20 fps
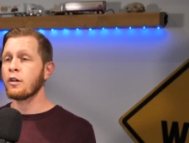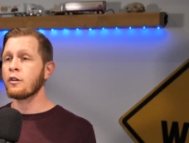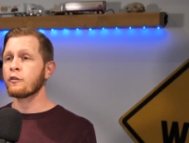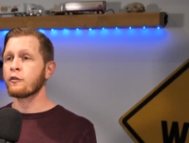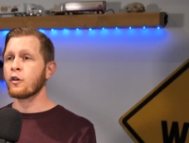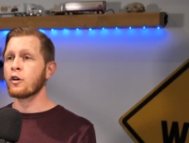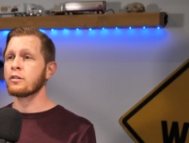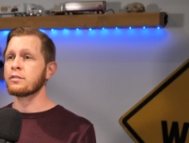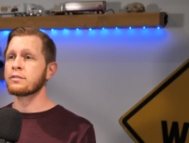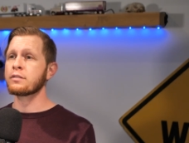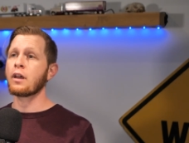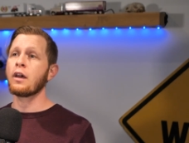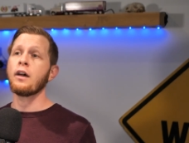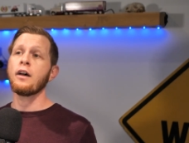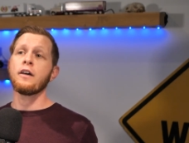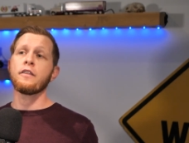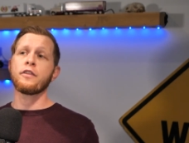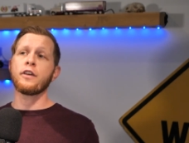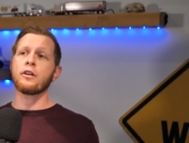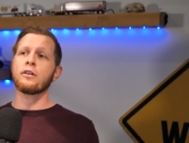First,
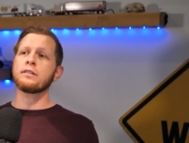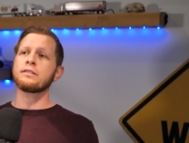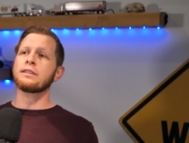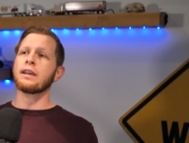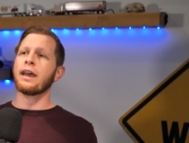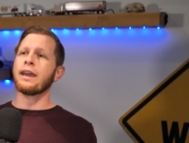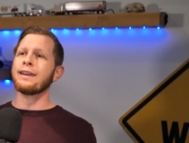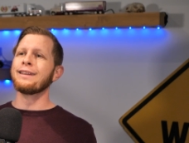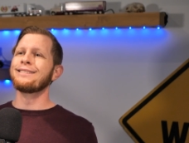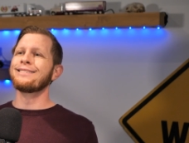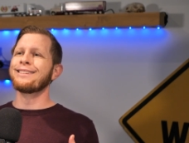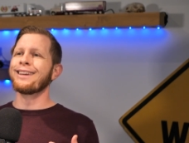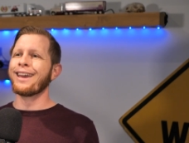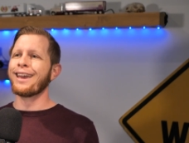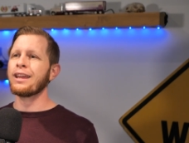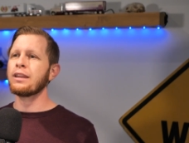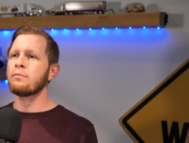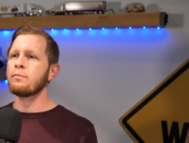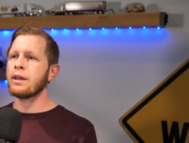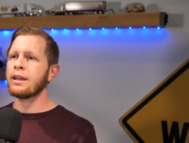there is a
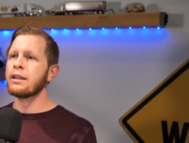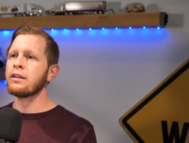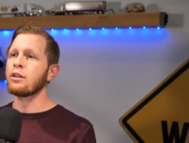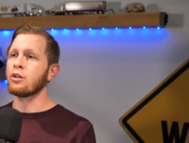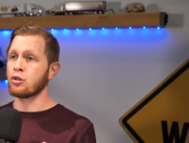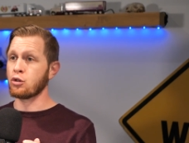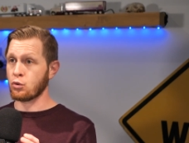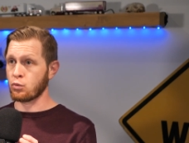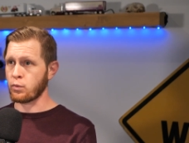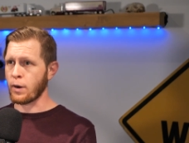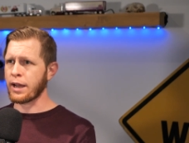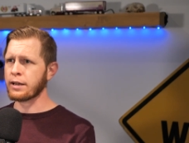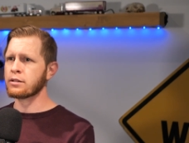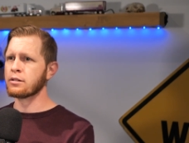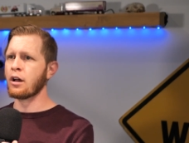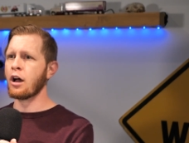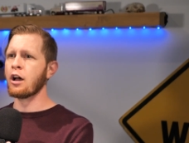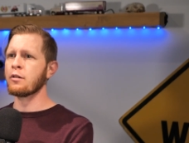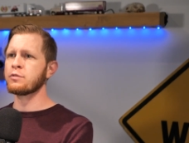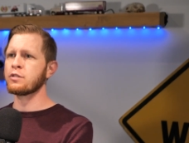10-minute direct
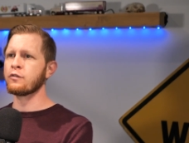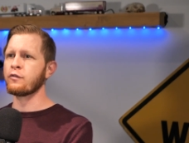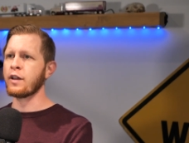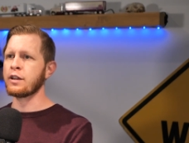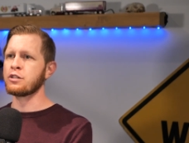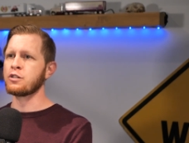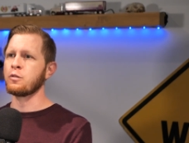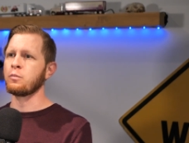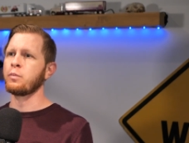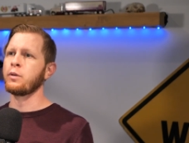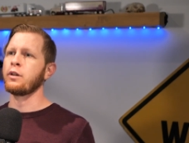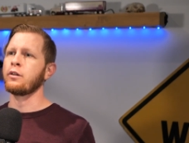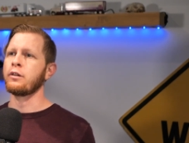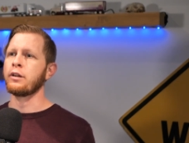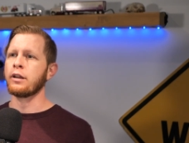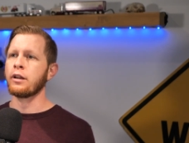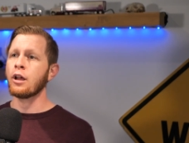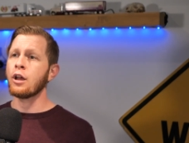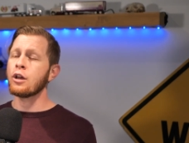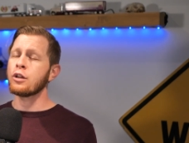observation
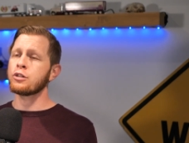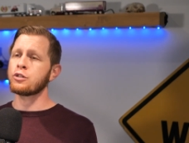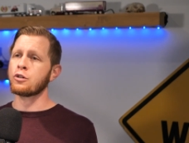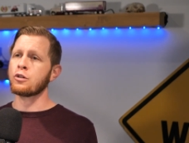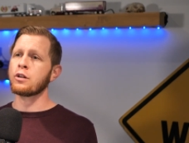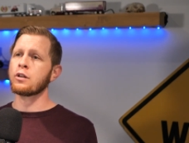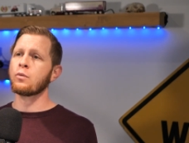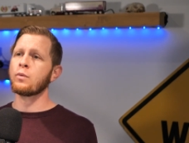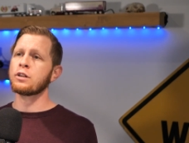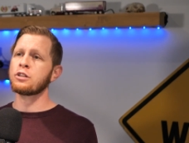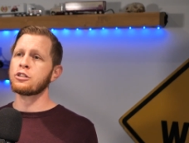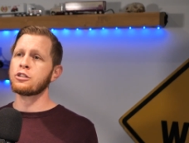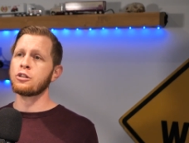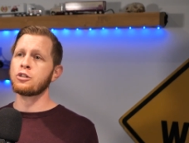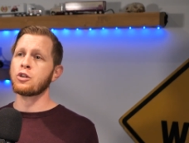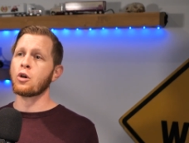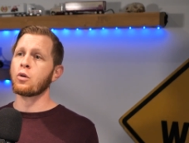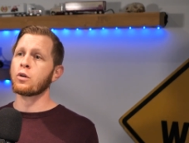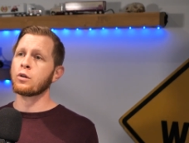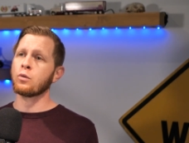period during which the
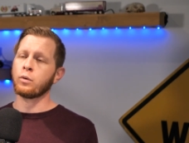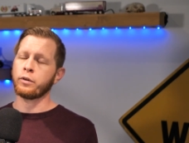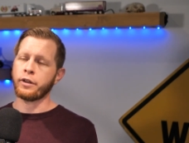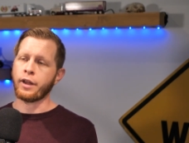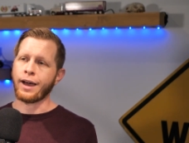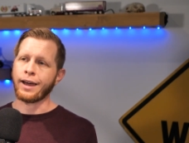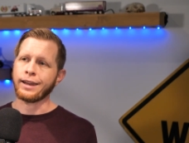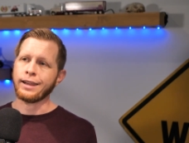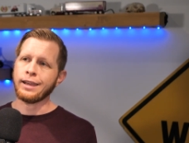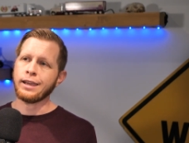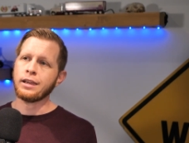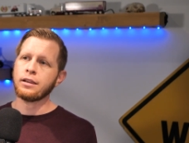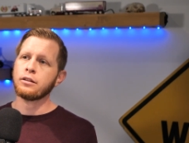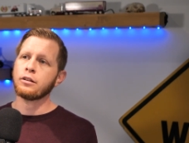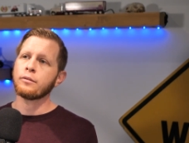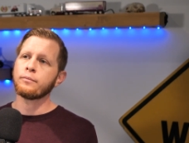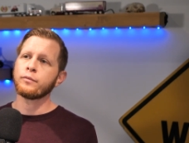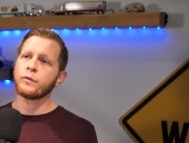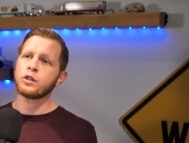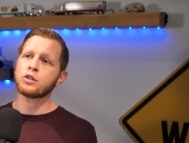donor will not eat,
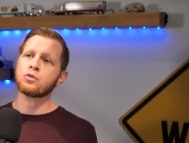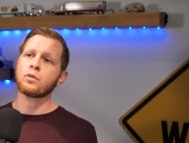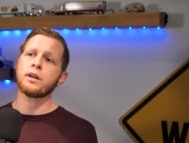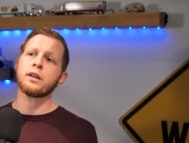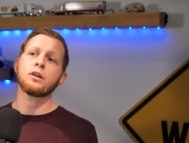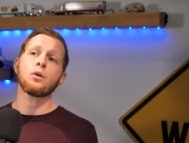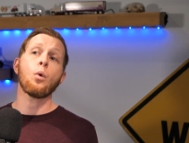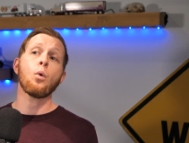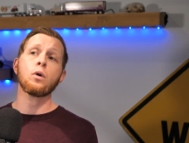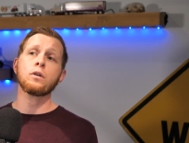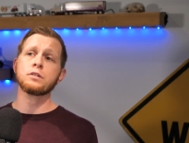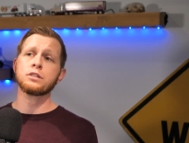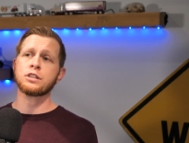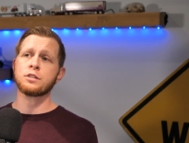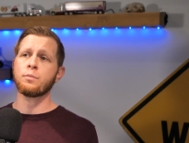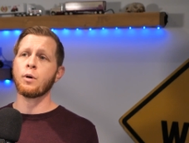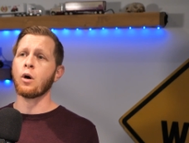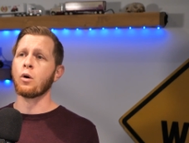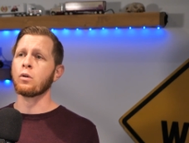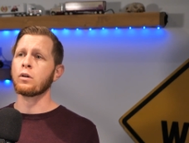drink, or
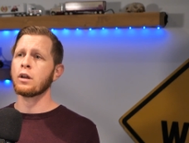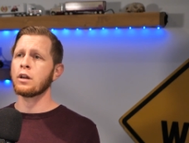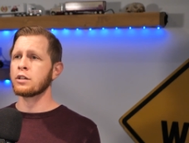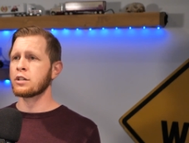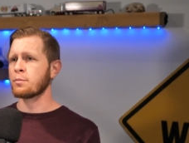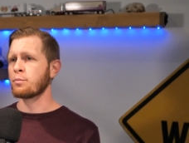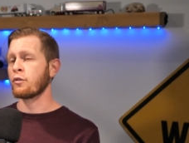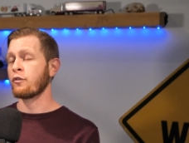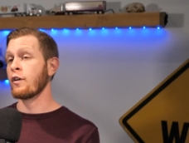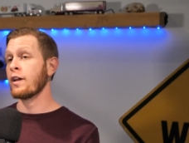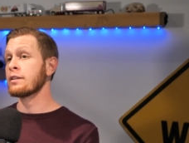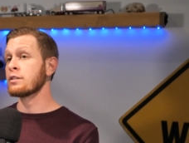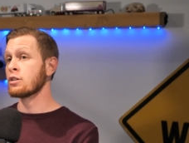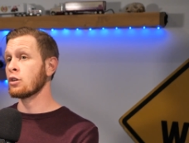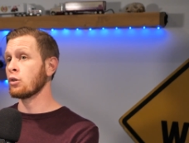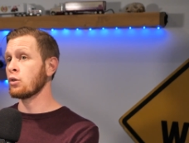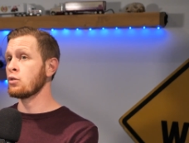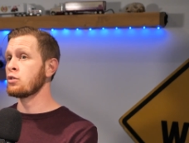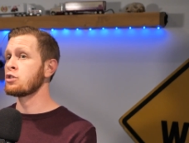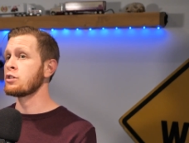smoke to prevent
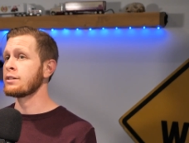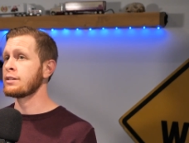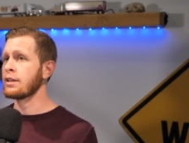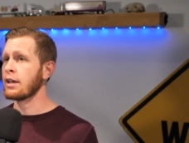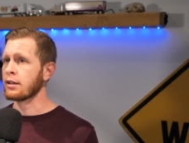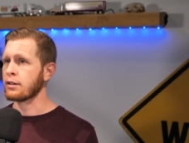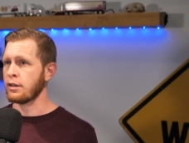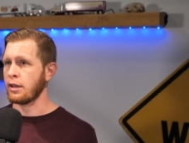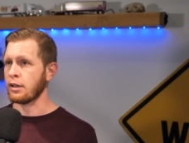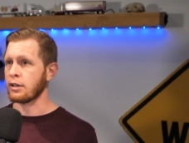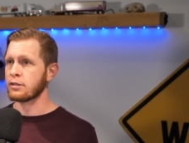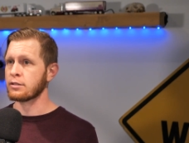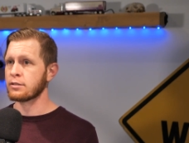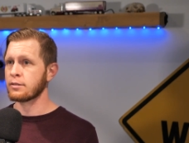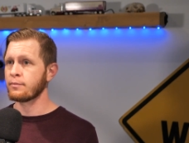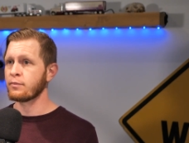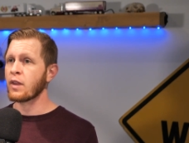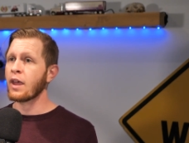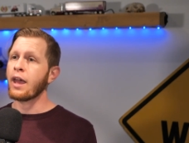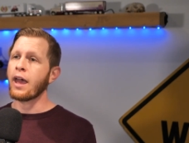dilution techniques.
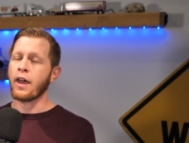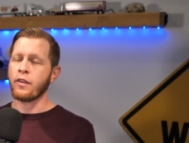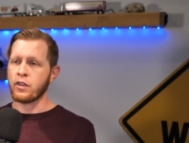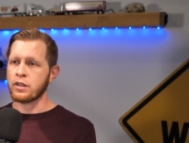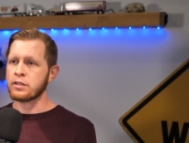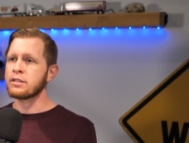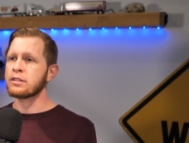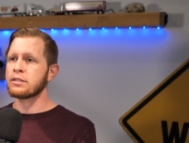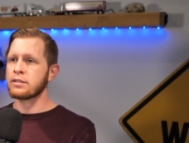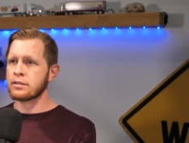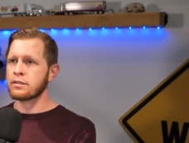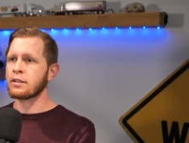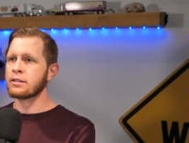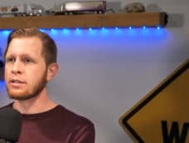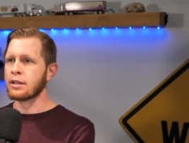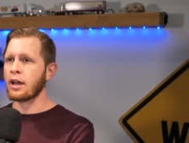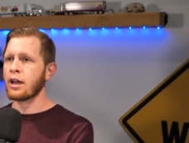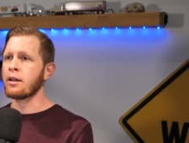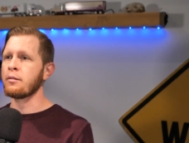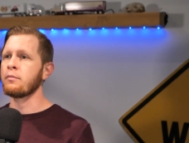And this is the
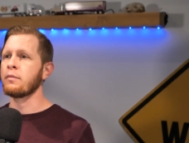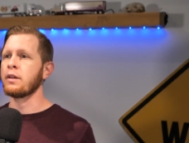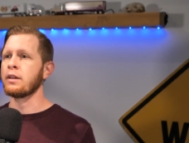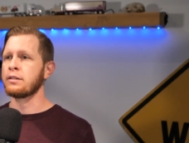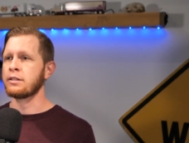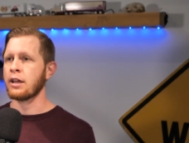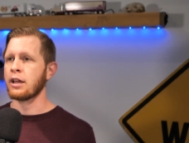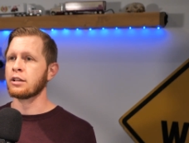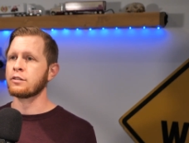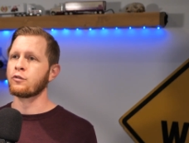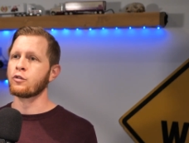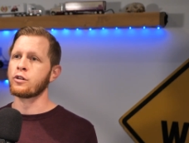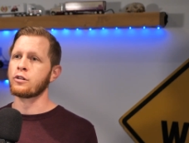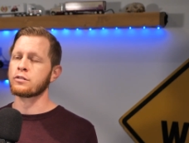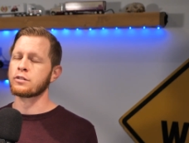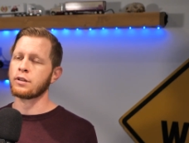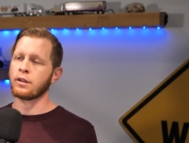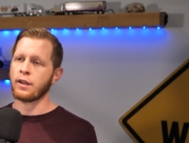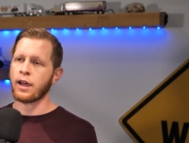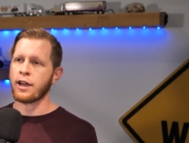time it takes for your
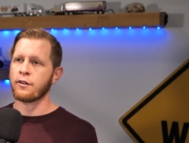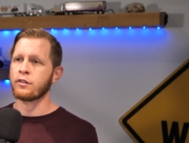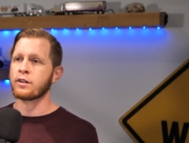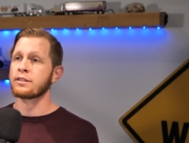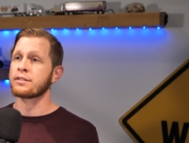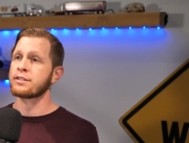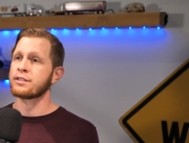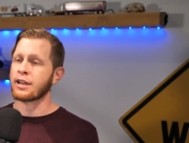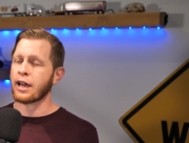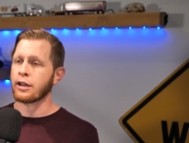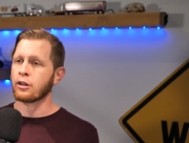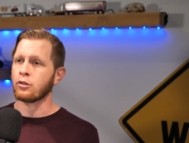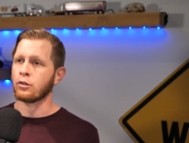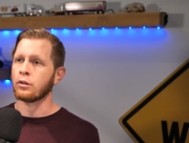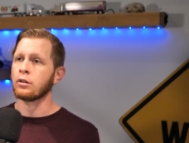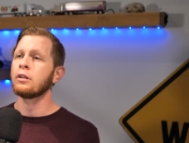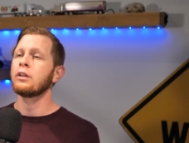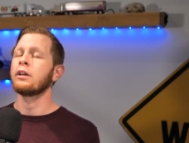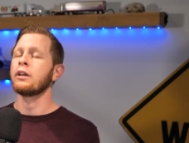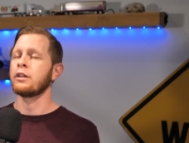saliva to cycle
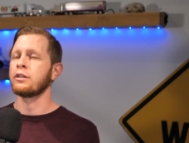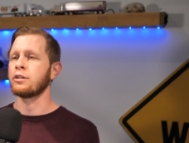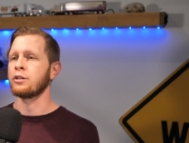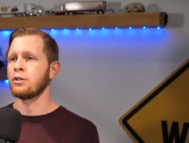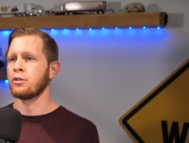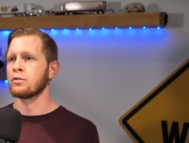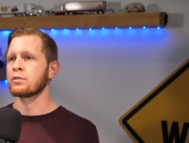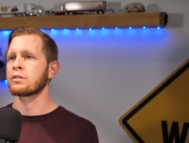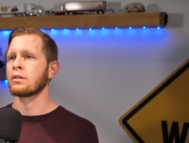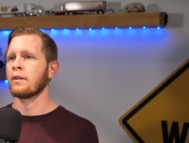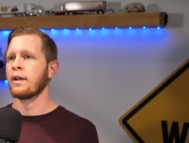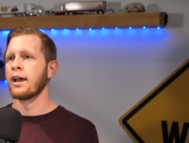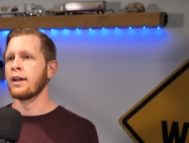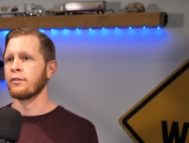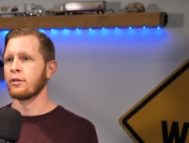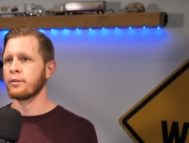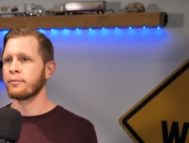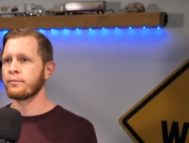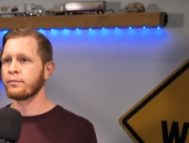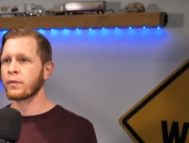into new saliva.